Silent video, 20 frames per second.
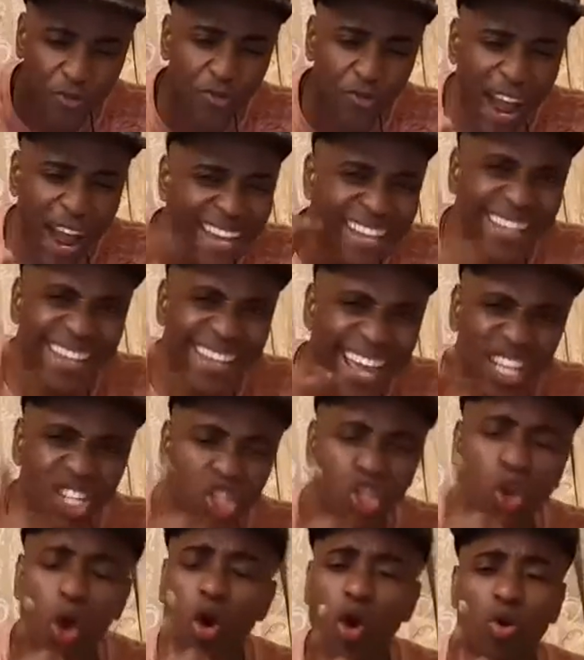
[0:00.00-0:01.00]
It's a
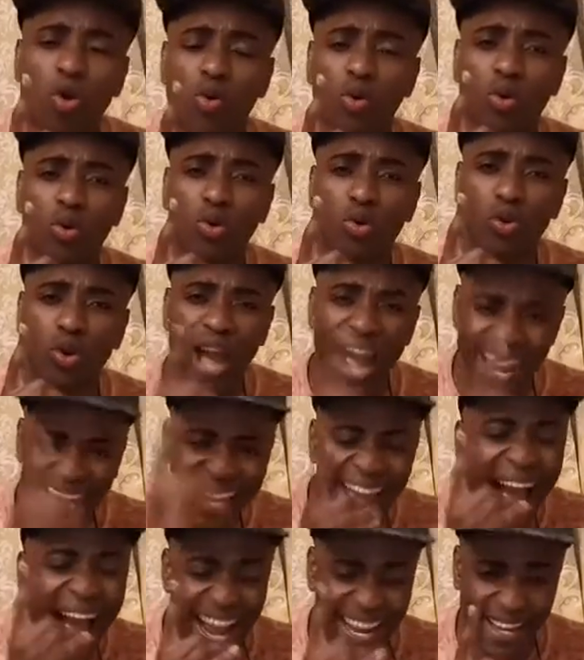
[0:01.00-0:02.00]
financial
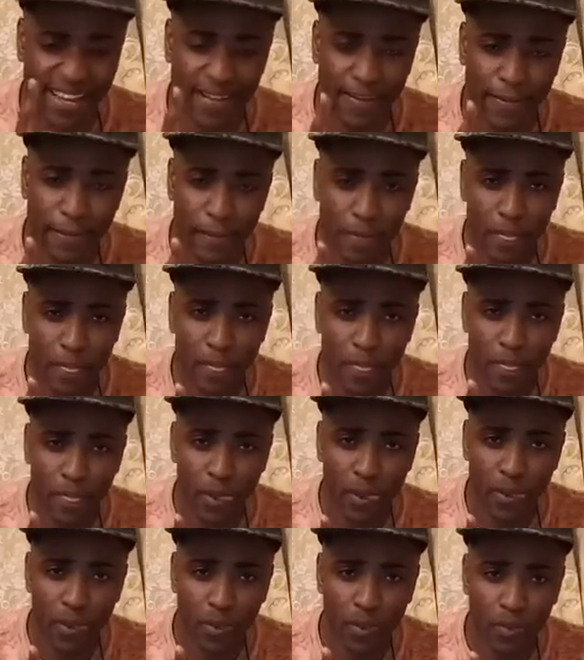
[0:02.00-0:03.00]
attack to
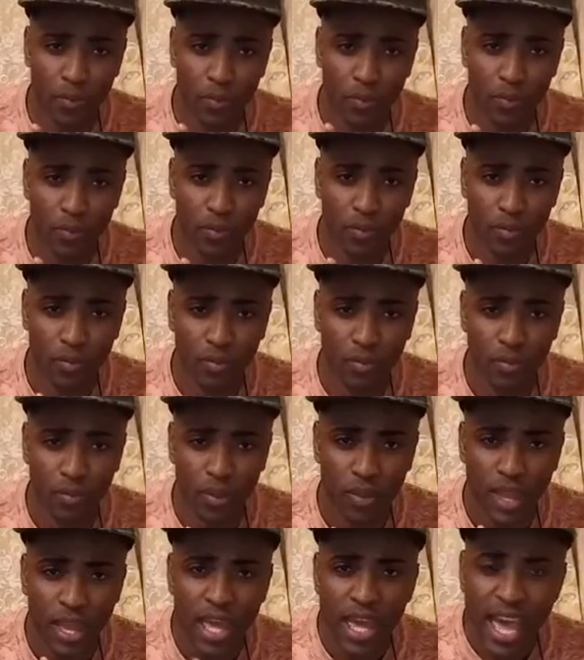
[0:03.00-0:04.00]
paralyze both
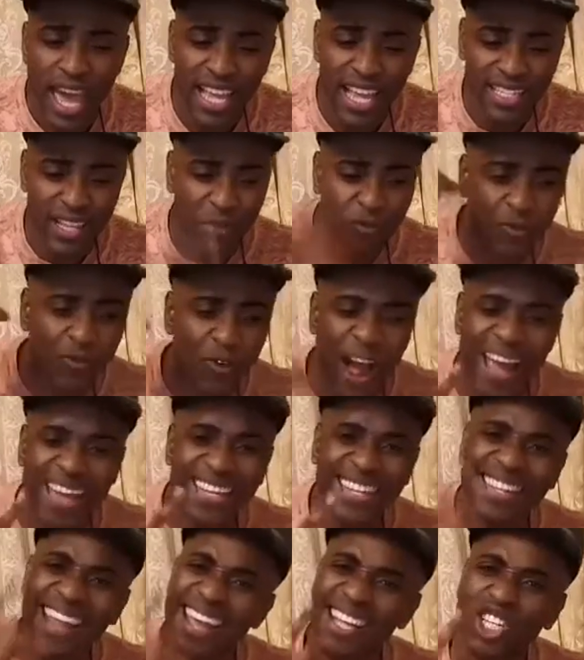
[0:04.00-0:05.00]
believers and
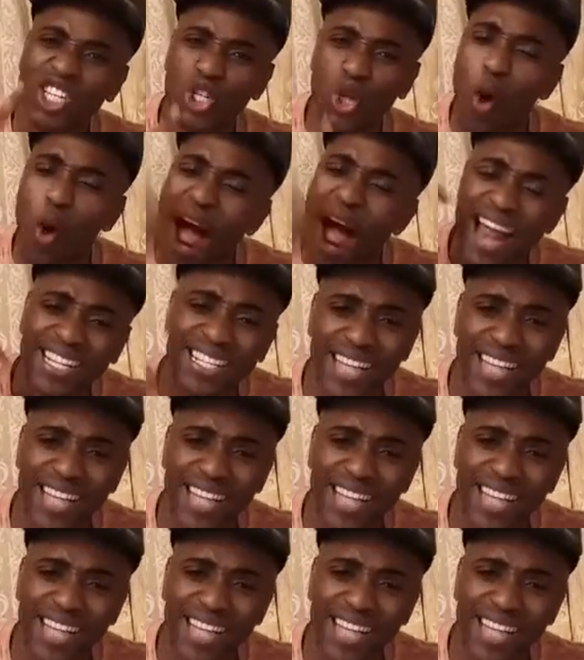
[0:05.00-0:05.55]
non-believers.